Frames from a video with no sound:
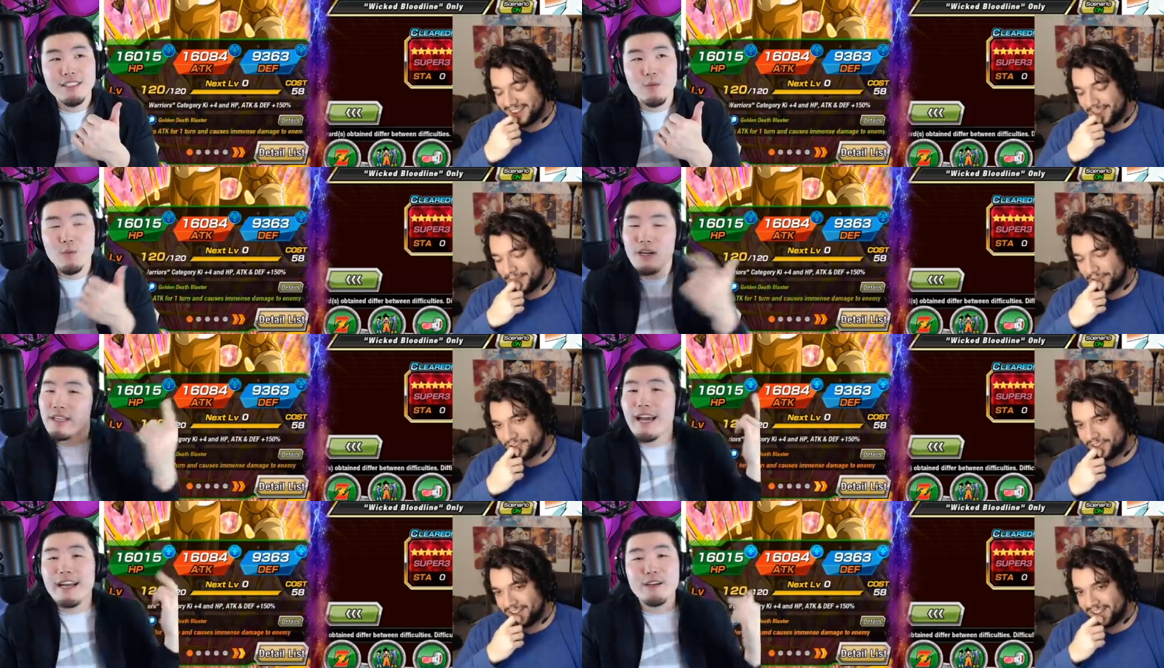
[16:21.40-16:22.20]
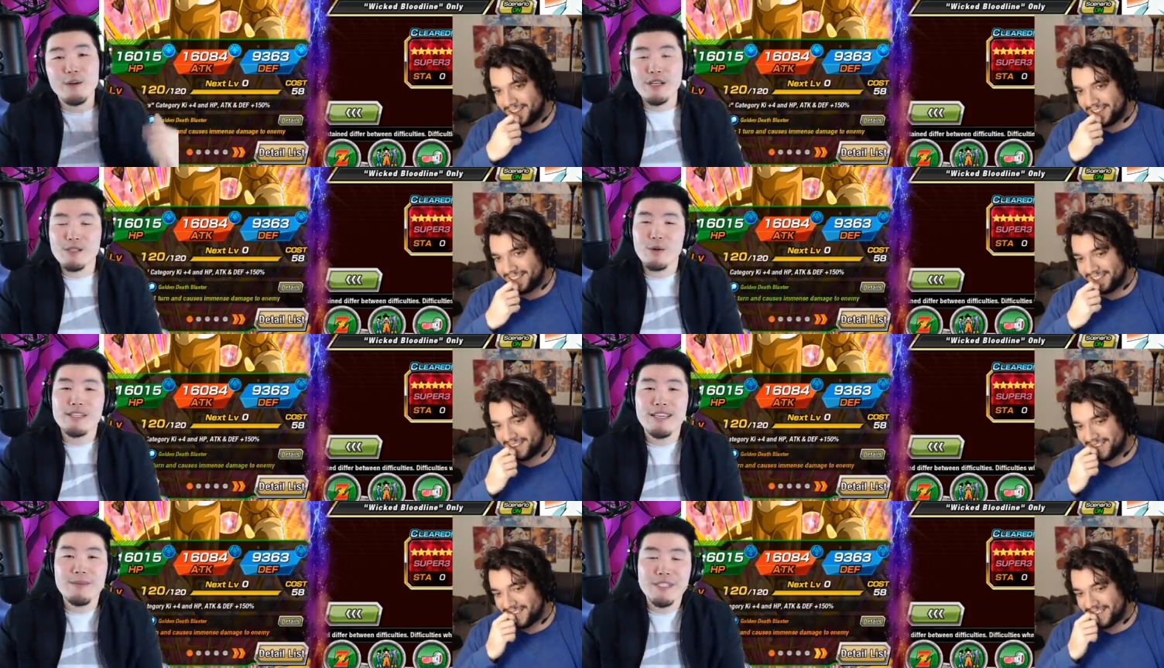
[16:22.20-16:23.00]
Speaker 1: what categories or what
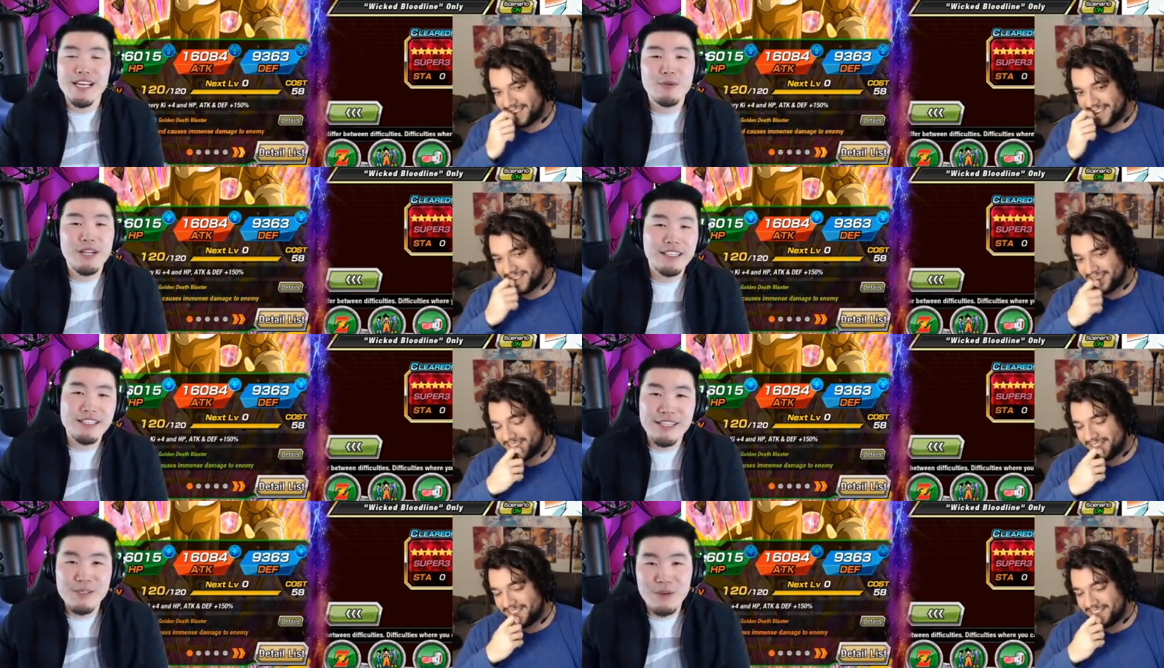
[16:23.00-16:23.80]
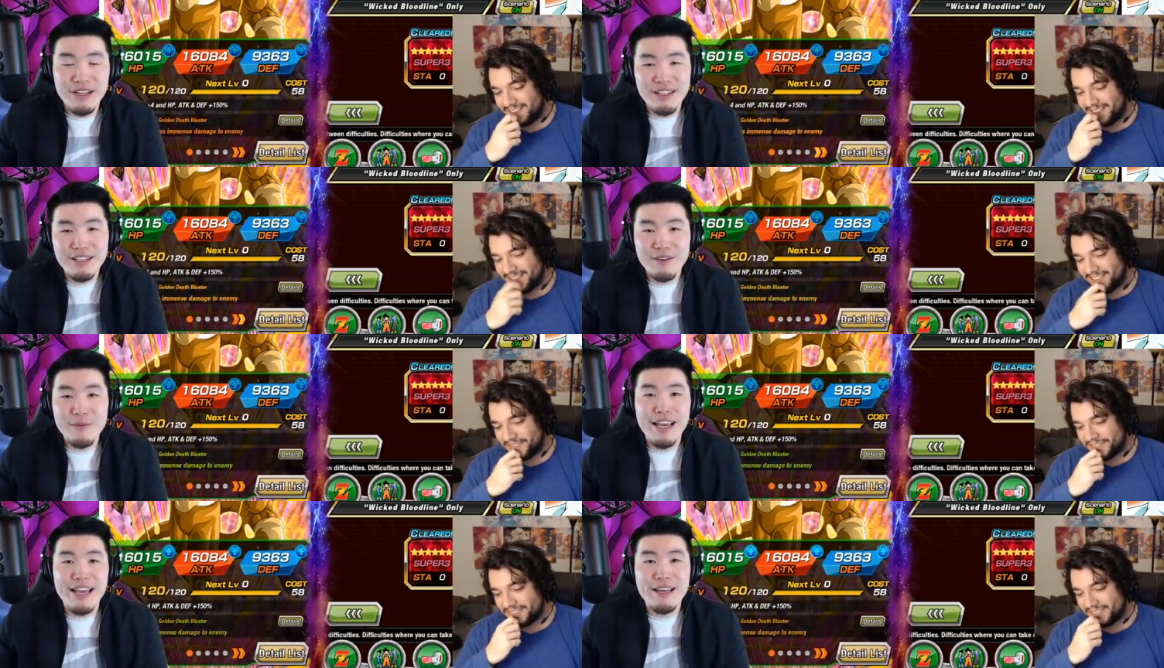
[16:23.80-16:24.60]
teams you guys would like to see as well
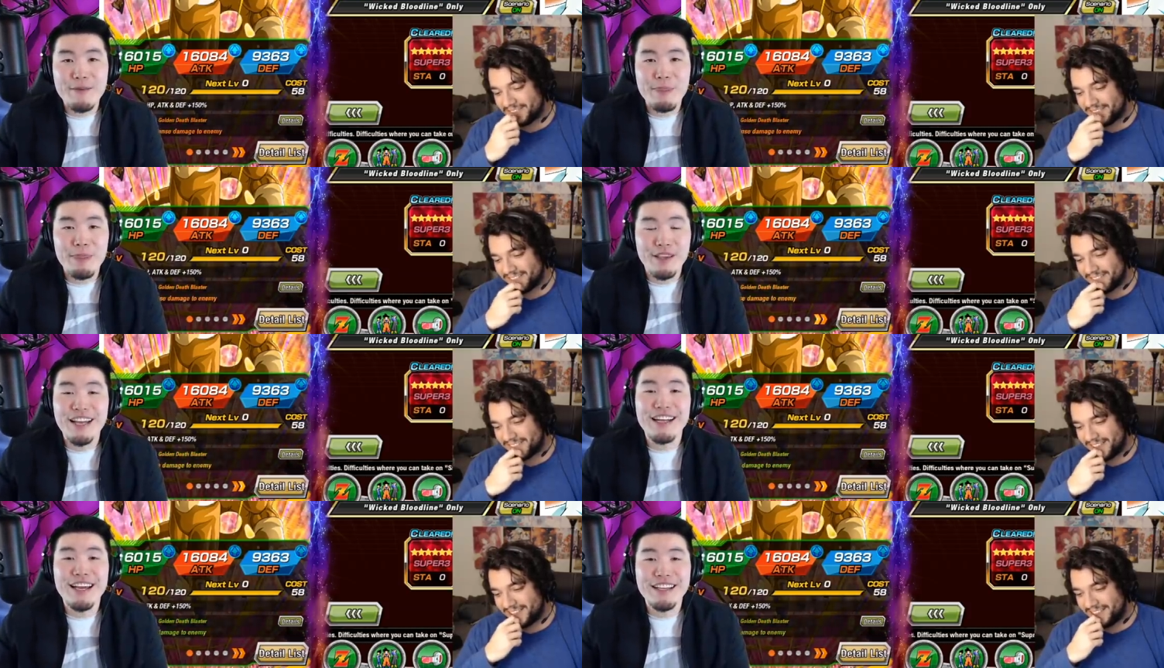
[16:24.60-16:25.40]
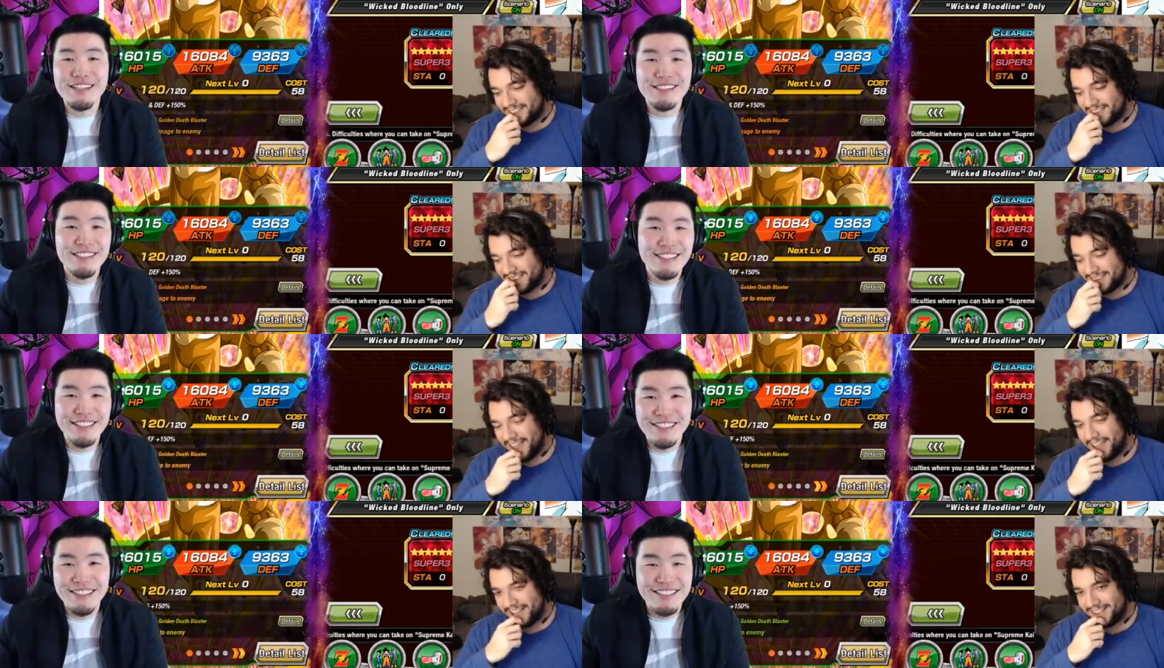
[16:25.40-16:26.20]
from that. You got any ideas?
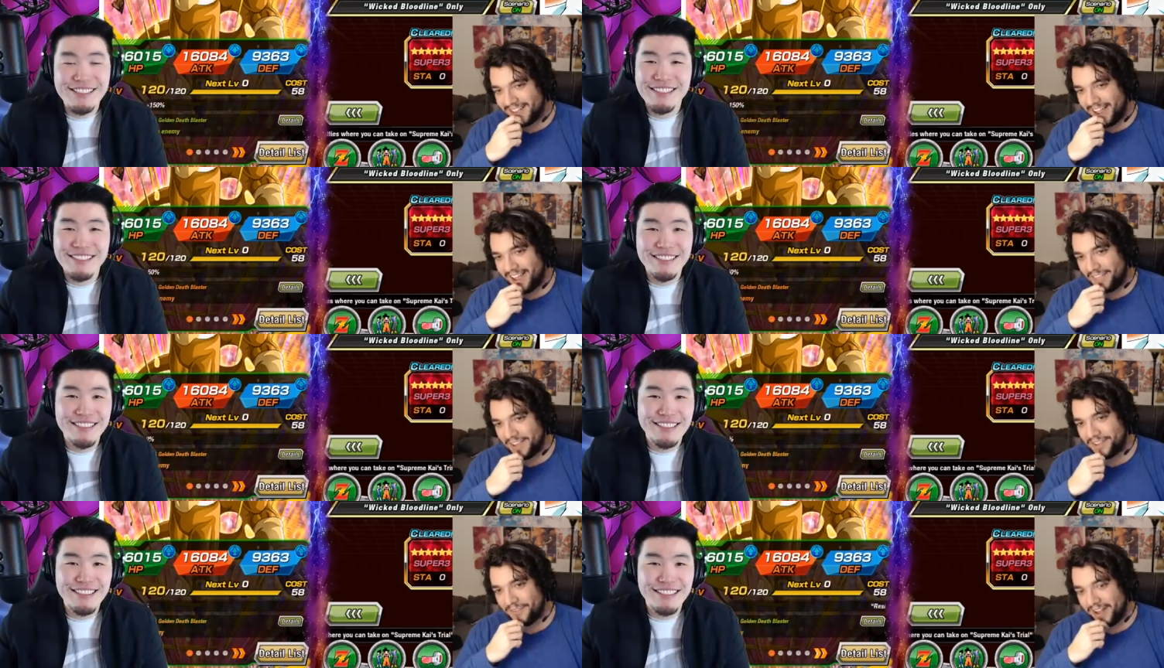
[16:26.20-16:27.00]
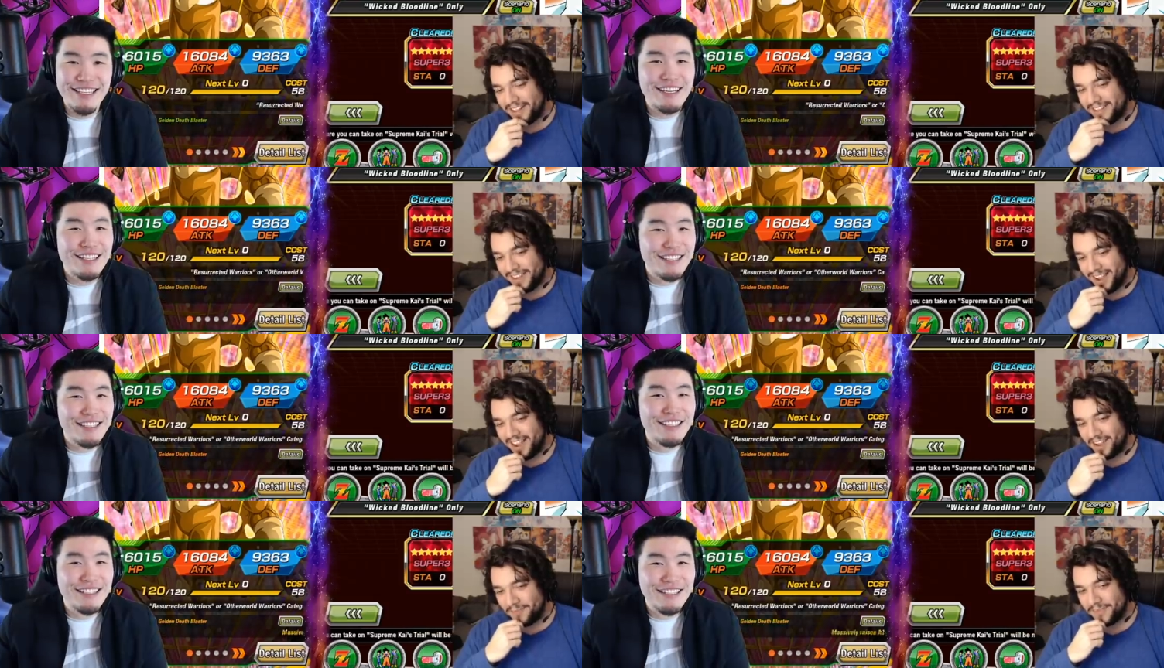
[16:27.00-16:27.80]
Speaker 2: Yeah, yeah. I think it's finally
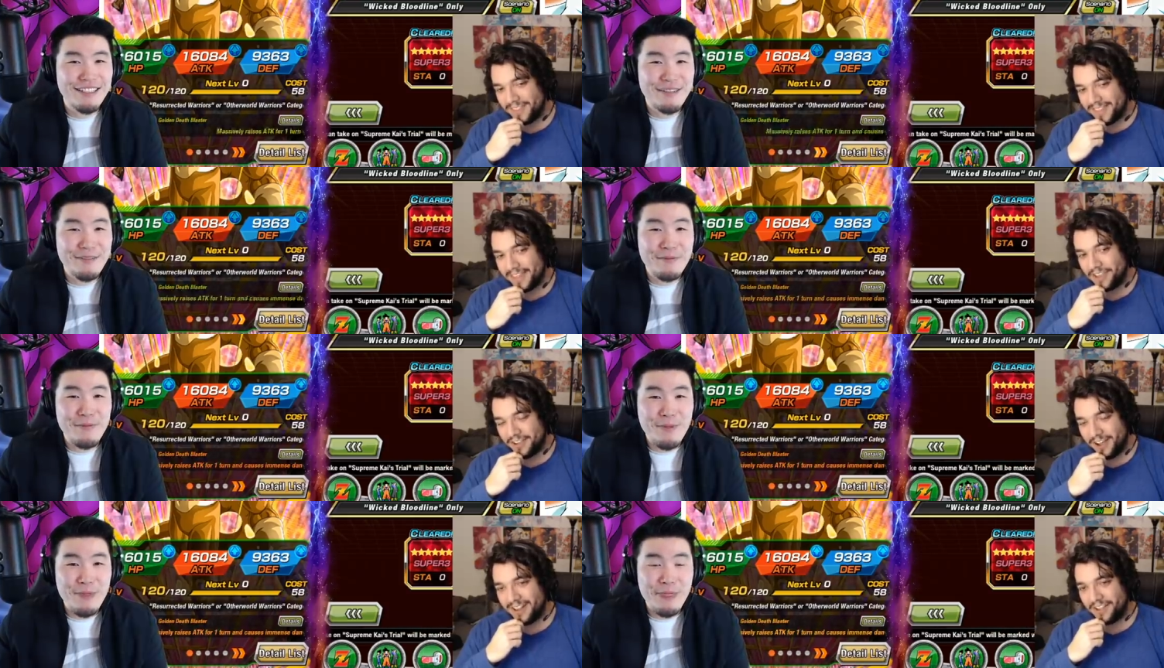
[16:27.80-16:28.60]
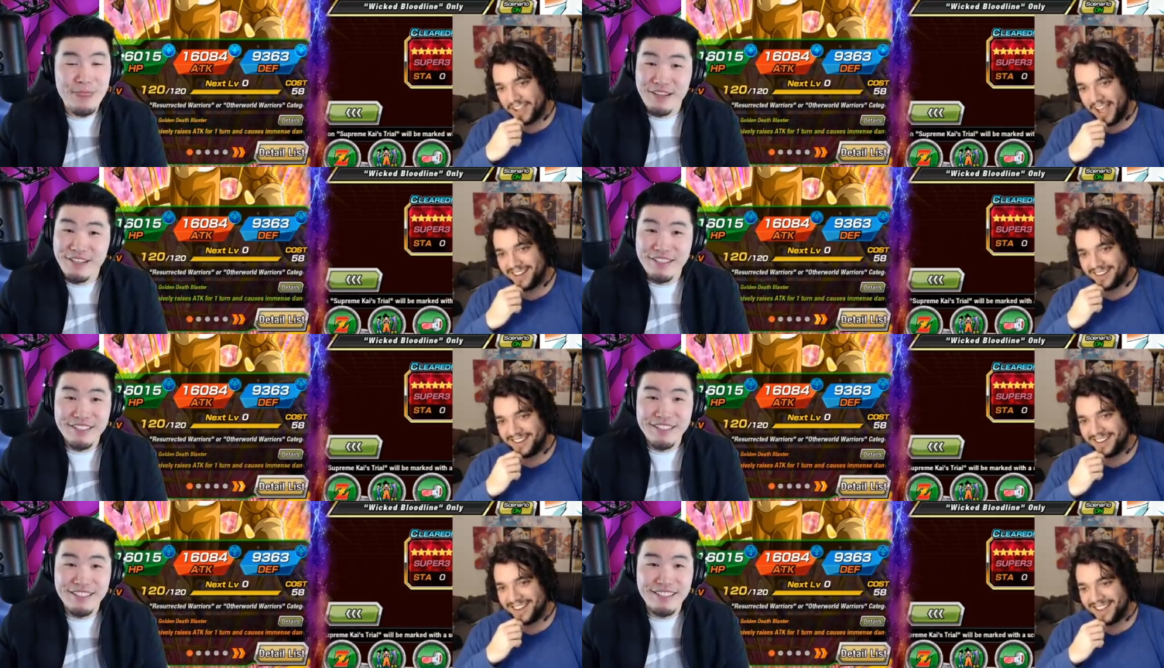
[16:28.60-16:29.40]
time that you call out Talon
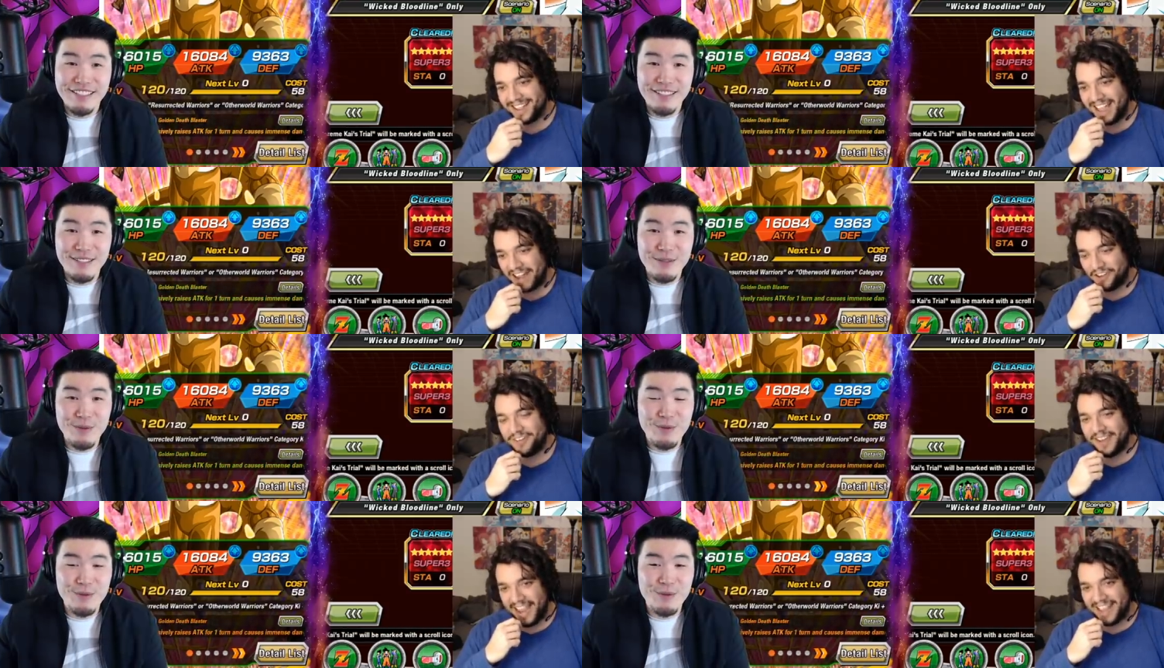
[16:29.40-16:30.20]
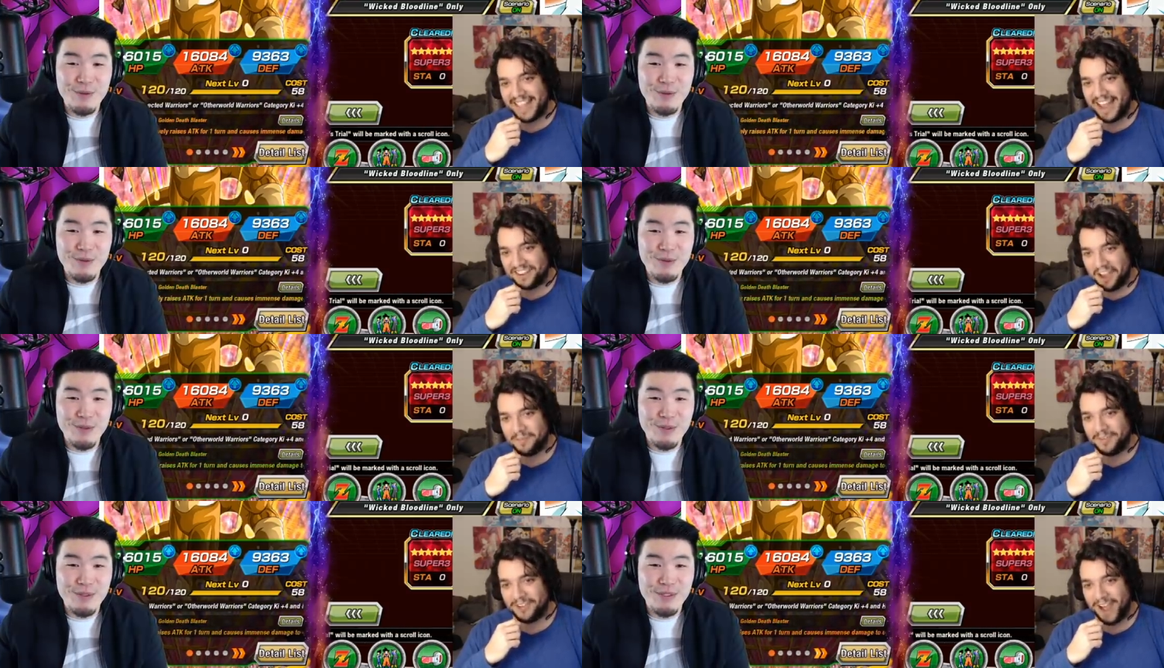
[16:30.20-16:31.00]
and you Ooh. take that W